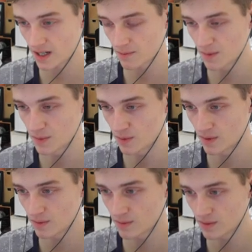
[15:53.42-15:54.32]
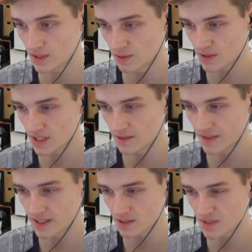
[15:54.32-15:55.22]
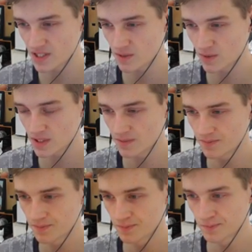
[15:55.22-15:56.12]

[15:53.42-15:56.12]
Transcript: can't remember what, it wasn't anything special, was it?